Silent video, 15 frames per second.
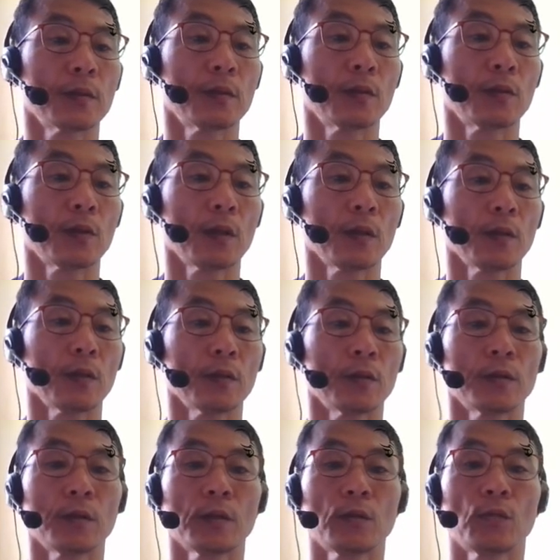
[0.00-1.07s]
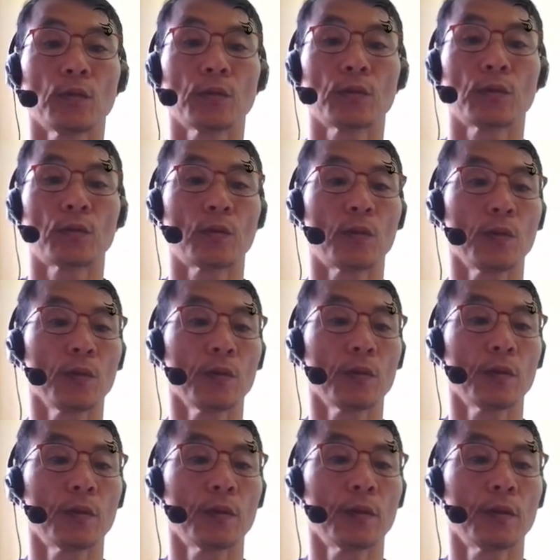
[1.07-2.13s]
Okay, that was wrong.
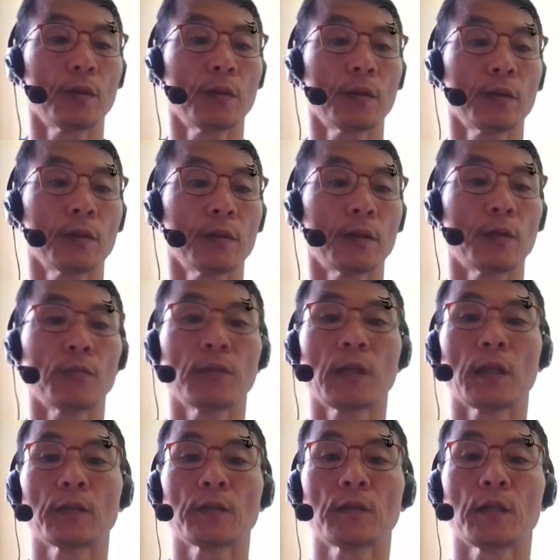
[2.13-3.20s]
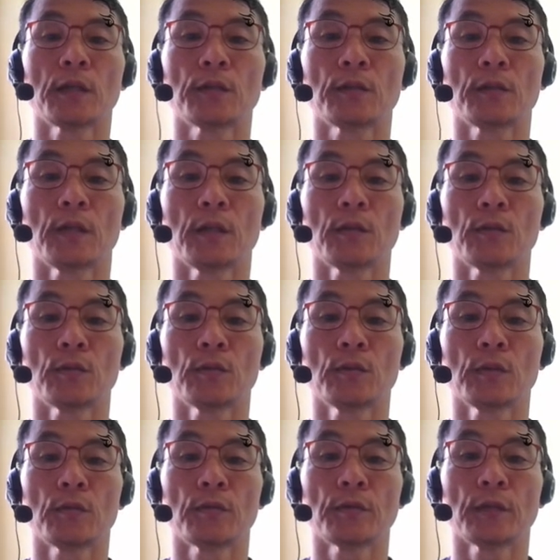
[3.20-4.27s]
Not Tyson Tattoo,
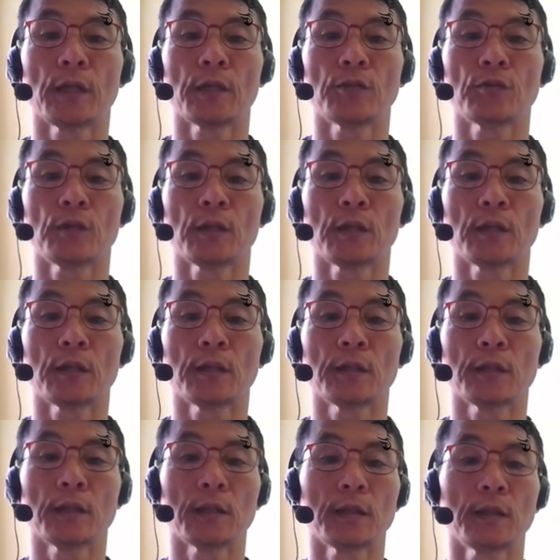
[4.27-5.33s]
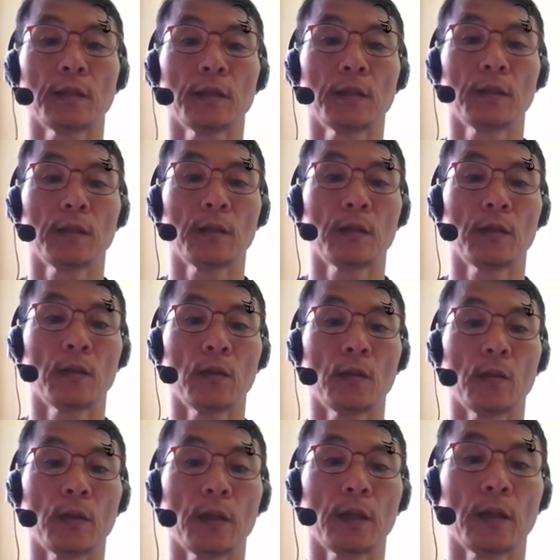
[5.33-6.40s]
it was Einstein, I said.
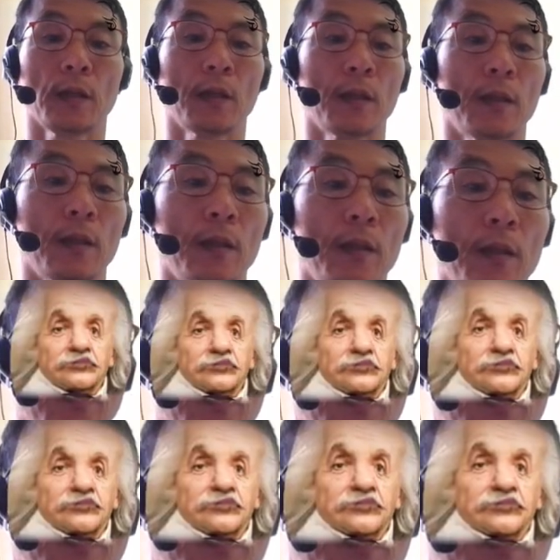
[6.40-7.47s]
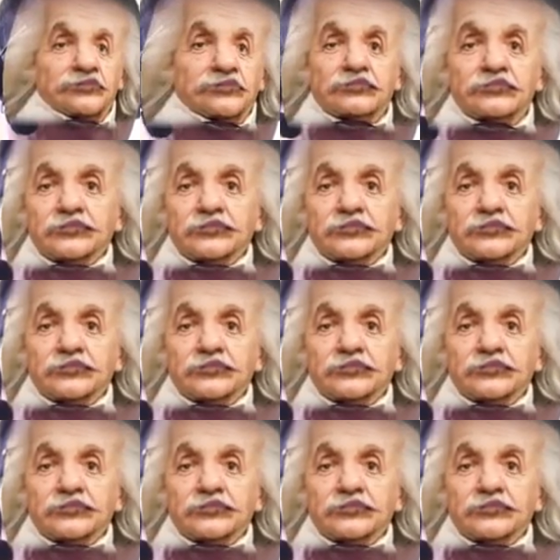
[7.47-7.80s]
Okay. Okay,